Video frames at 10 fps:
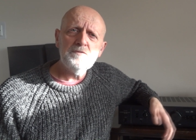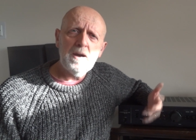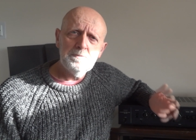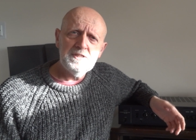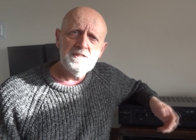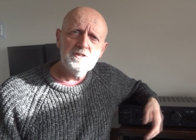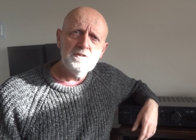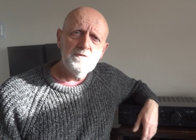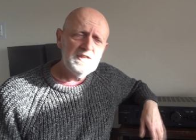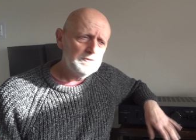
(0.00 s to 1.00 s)
I've upped it
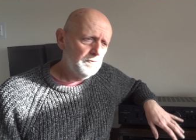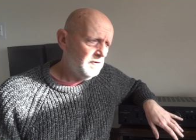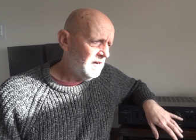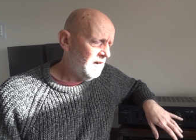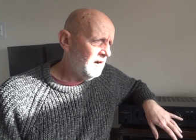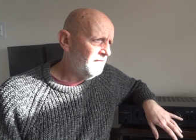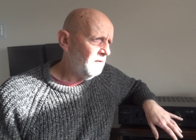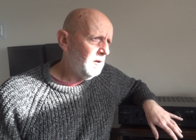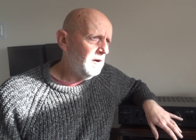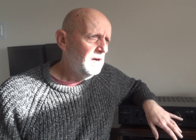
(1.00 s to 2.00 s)
to, these were uh, half
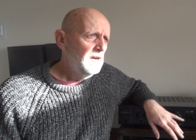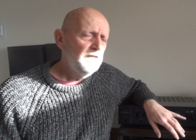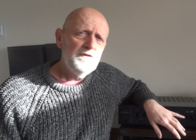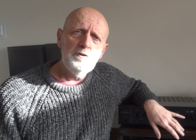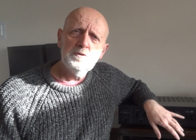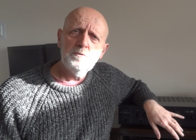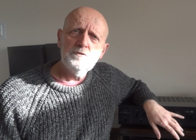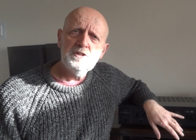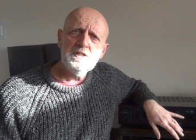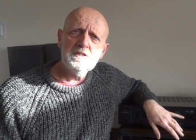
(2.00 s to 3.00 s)
a watt fusible
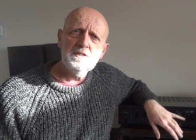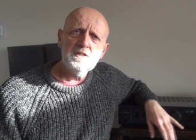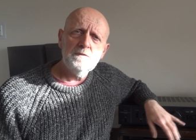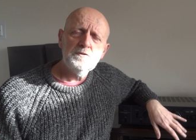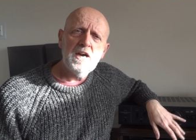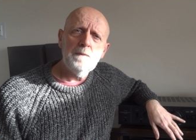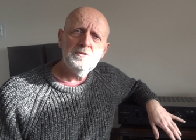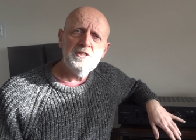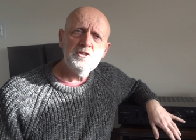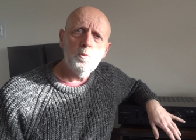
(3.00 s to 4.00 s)
resistors. I've
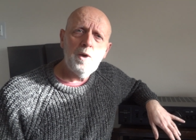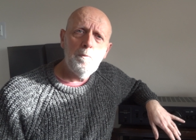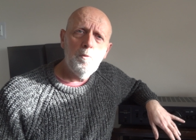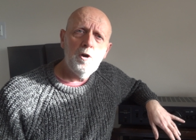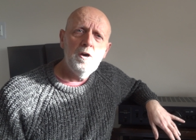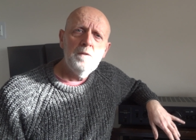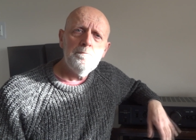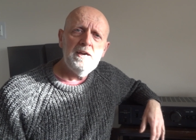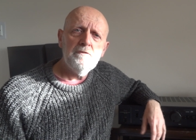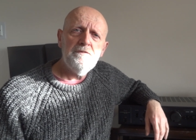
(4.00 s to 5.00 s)
upped it to one watt
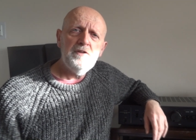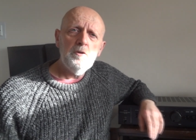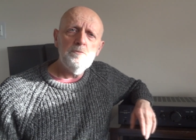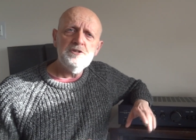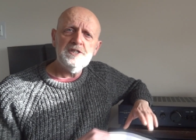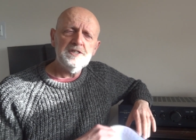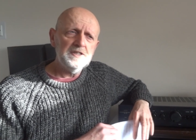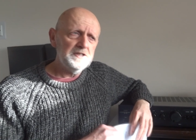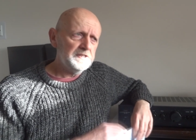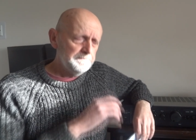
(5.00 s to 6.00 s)
metal film
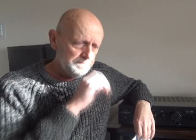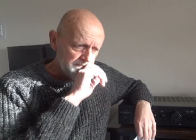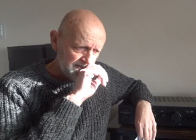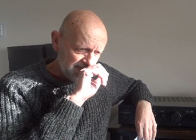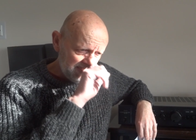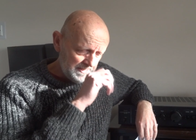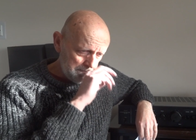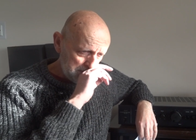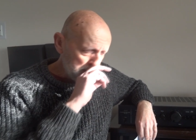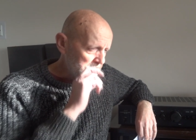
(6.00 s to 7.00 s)
resistors.
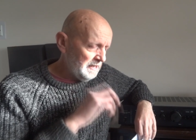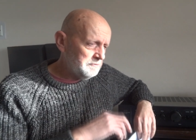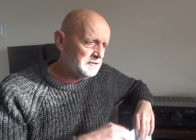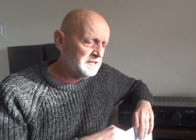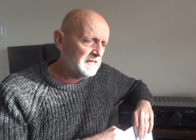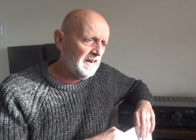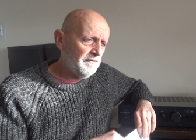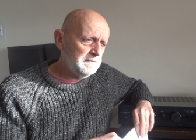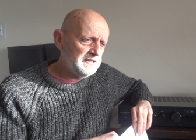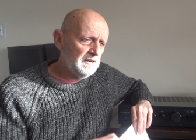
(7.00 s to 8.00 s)
Um, you know, just to
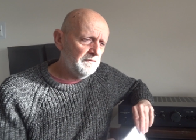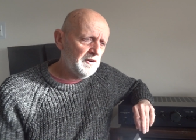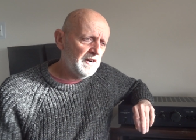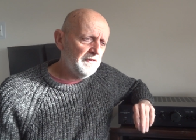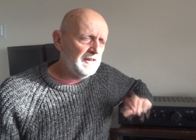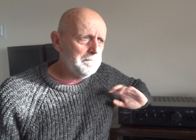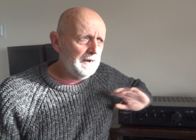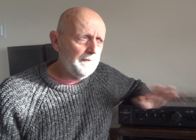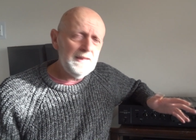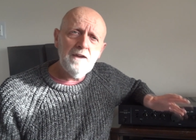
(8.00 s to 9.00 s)
cover myself kind of thing.
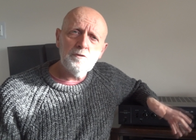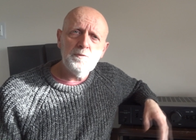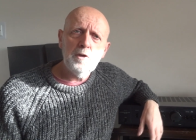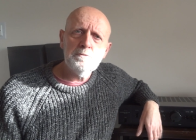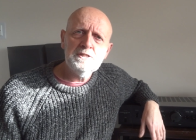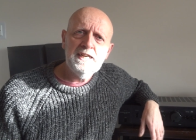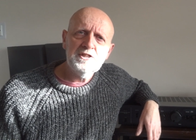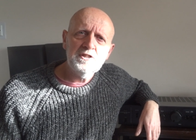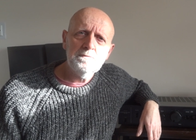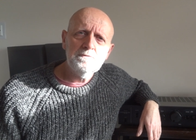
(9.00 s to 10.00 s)
But now I've got no
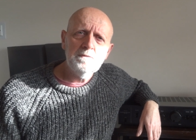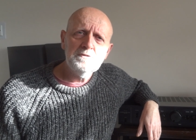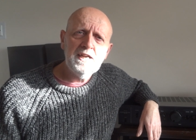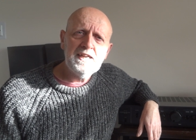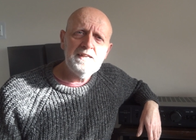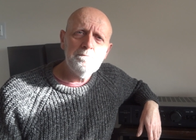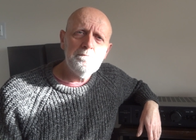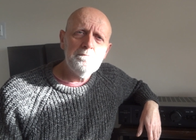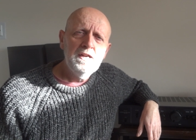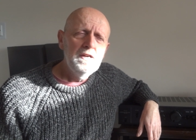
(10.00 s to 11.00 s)
protection. I'm, I'm
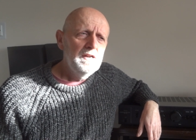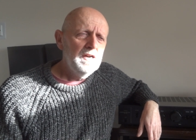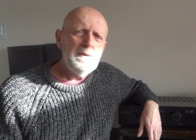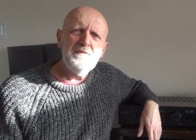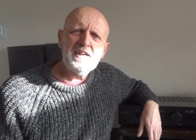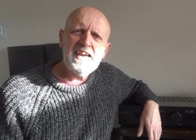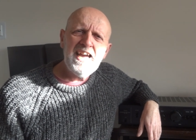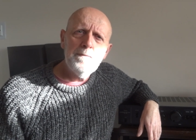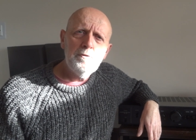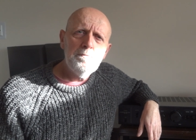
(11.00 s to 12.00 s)
taking a bit of a
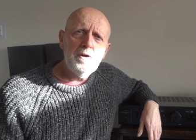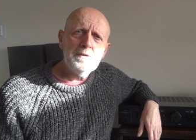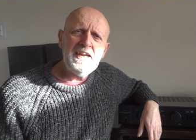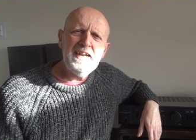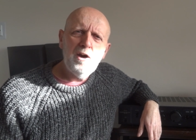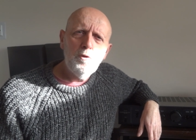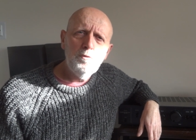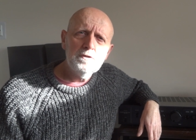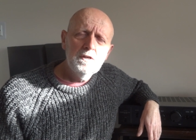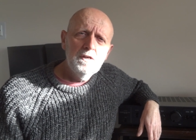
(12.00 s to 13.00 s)
gamble, but I'm getting
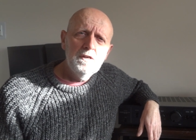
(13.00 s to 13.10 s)
old.